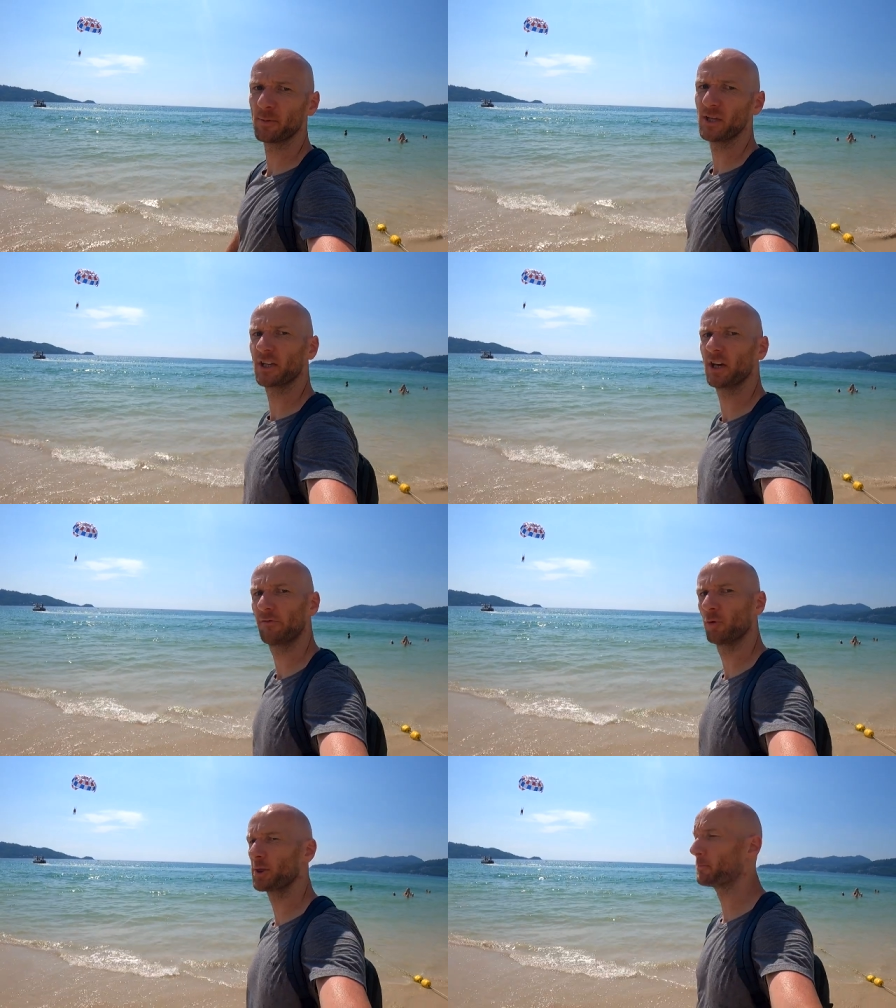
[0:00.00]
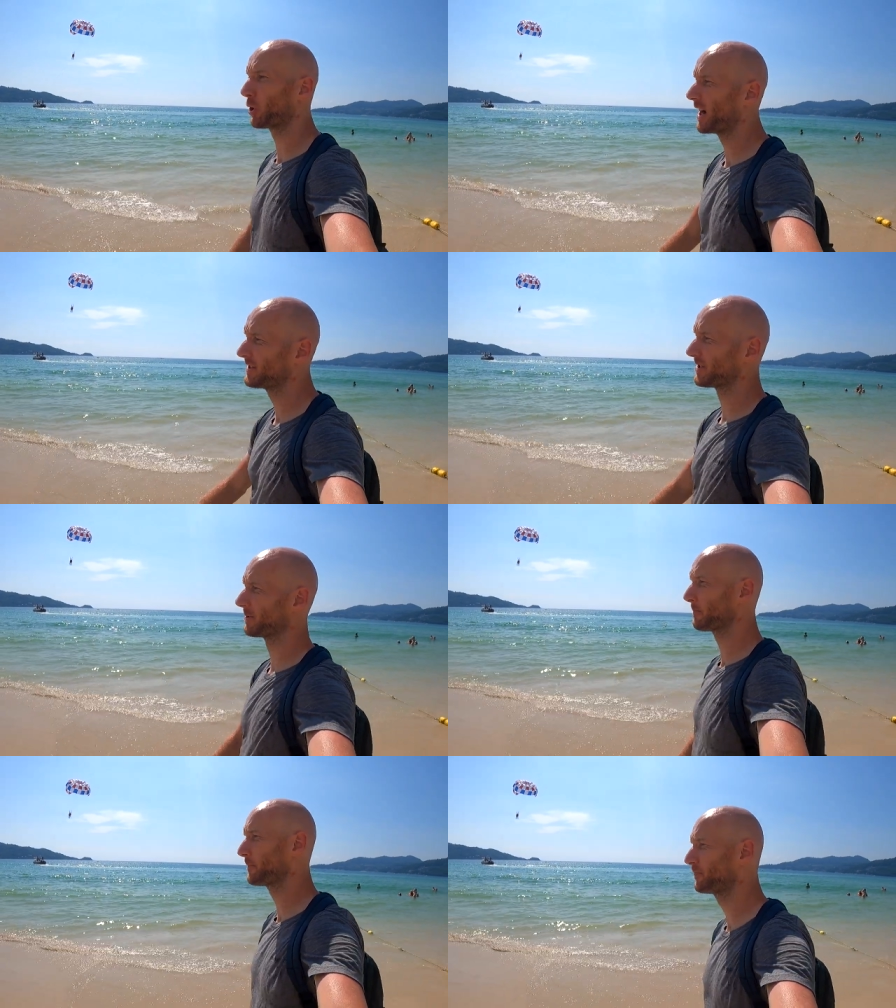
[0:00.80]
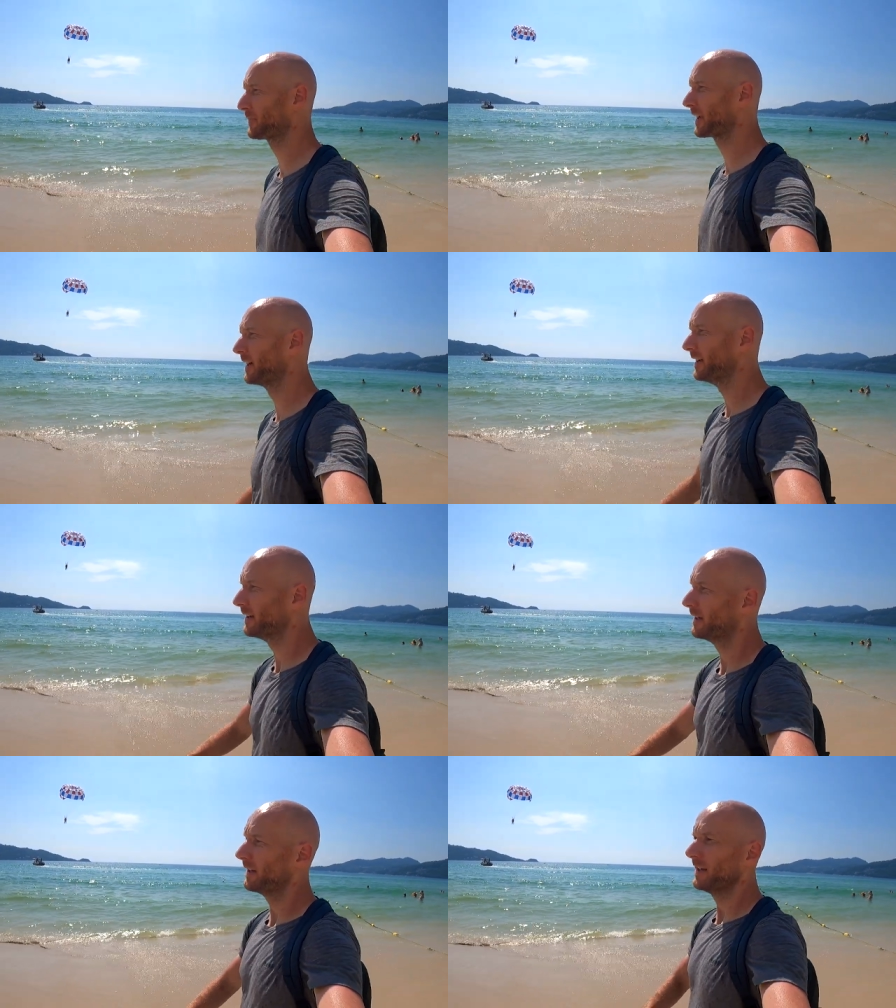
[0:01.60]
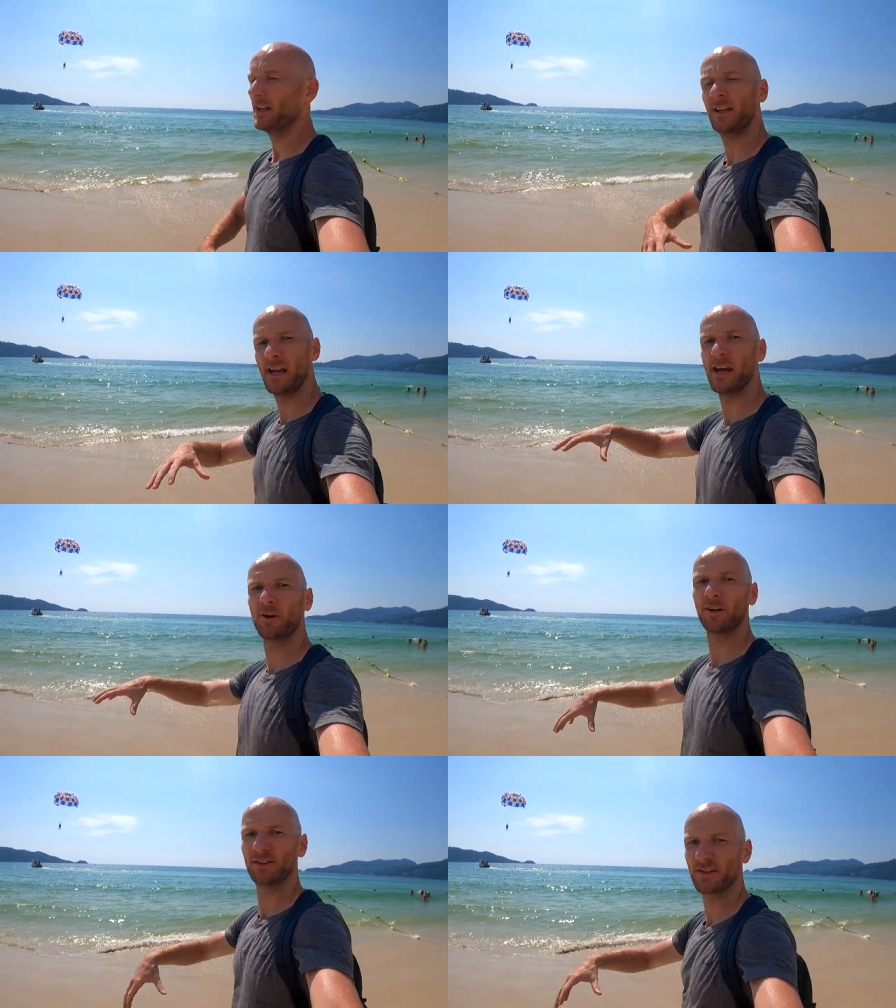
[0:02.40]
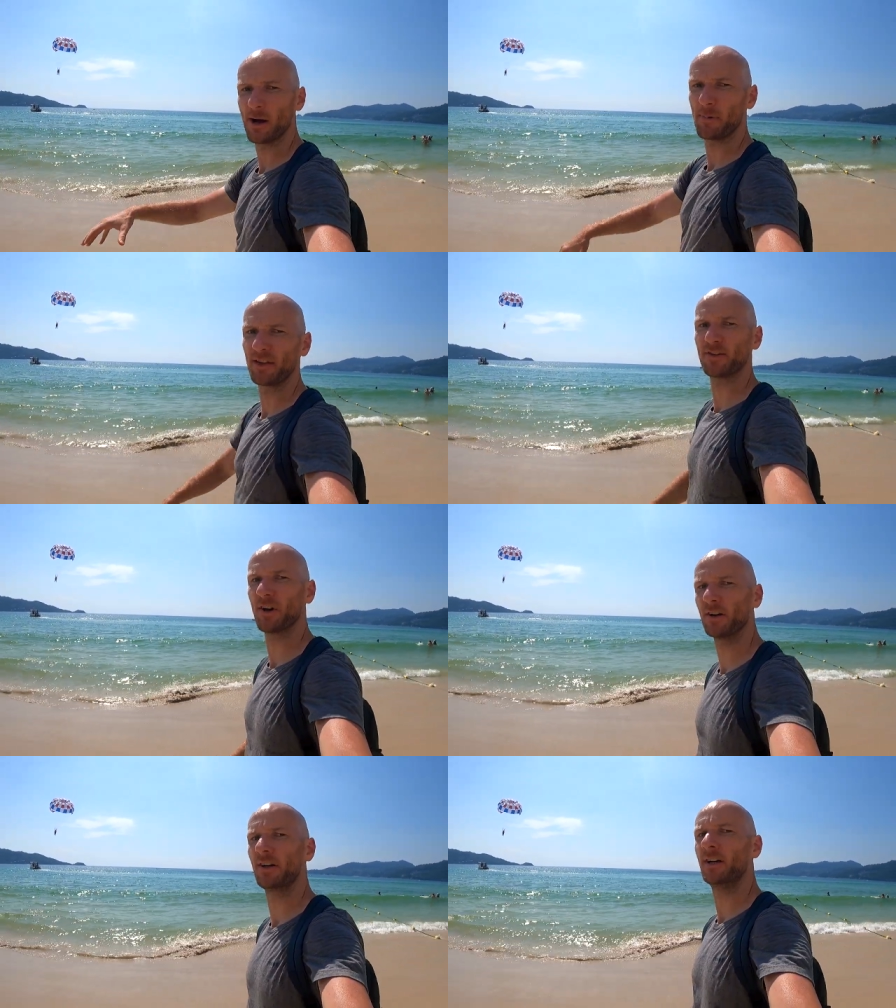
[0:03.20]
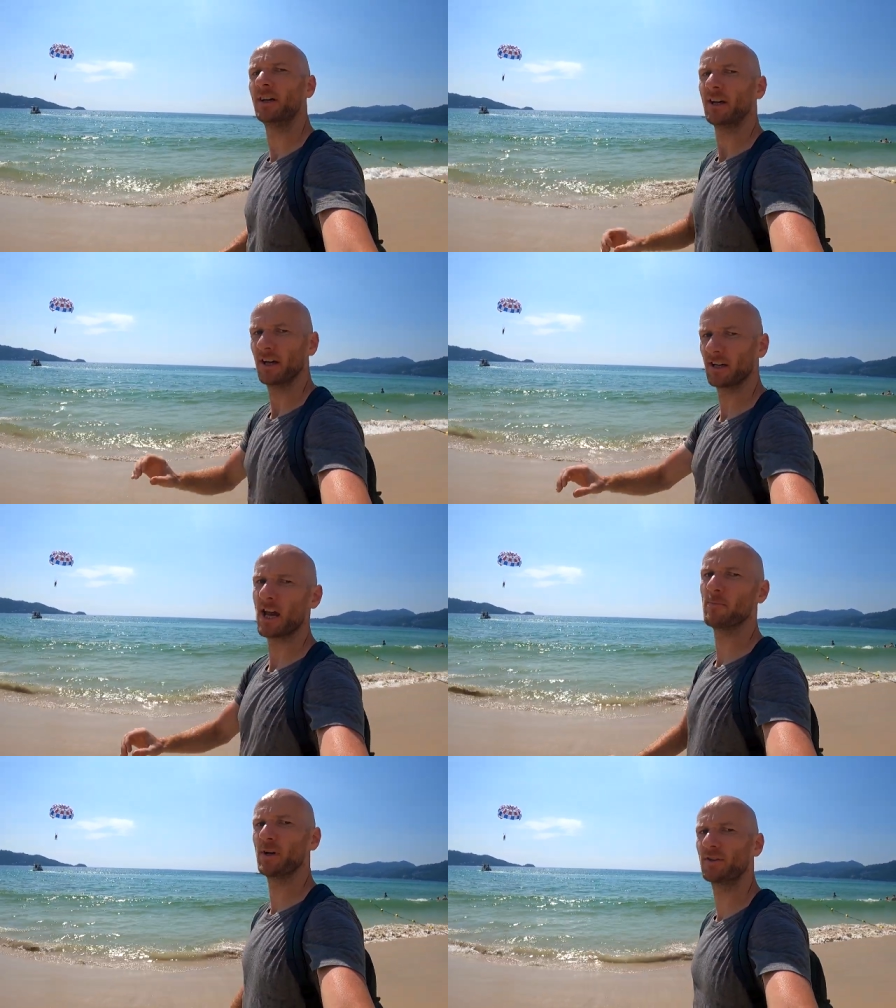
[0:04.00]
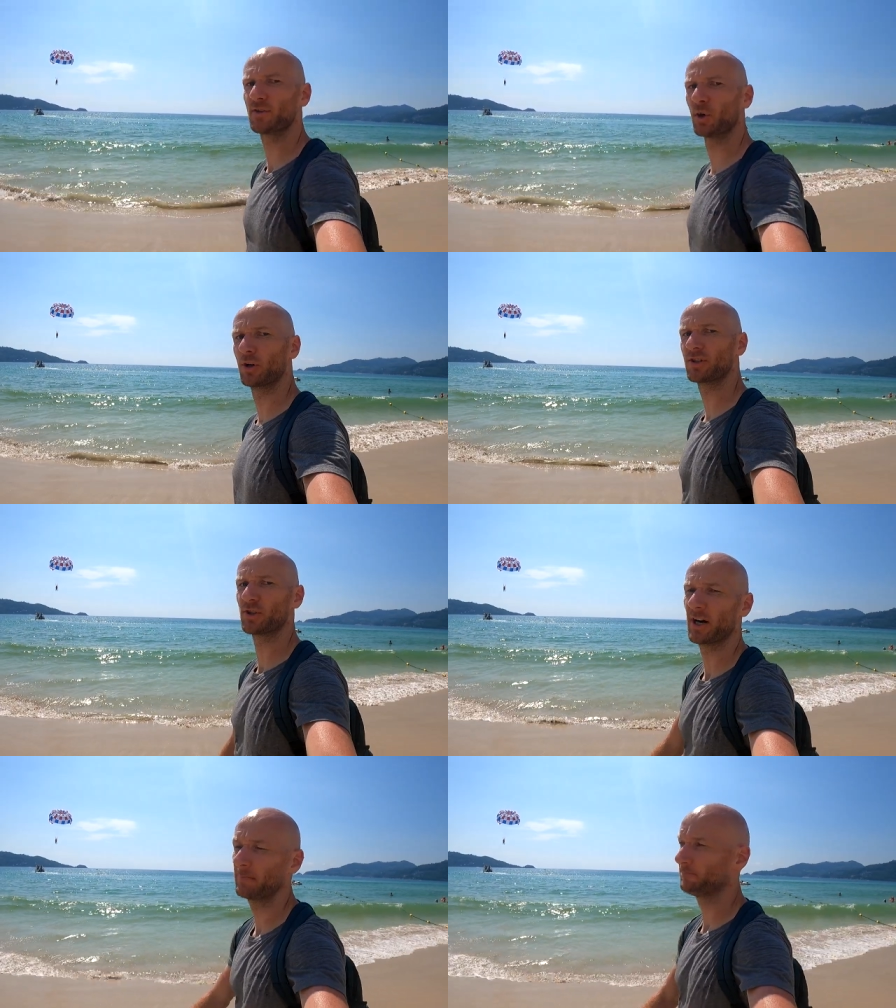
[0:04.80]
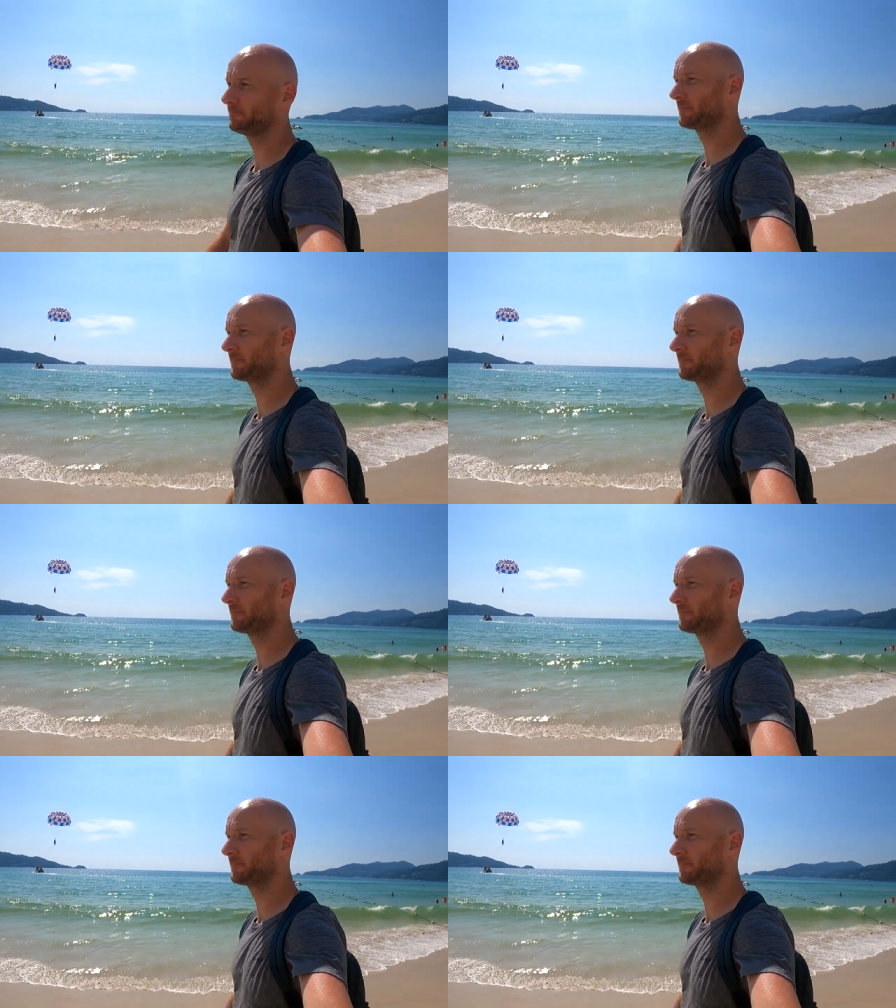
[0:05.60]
have to be careful with the pricing. In areas like Patong, it can be a tourist trap.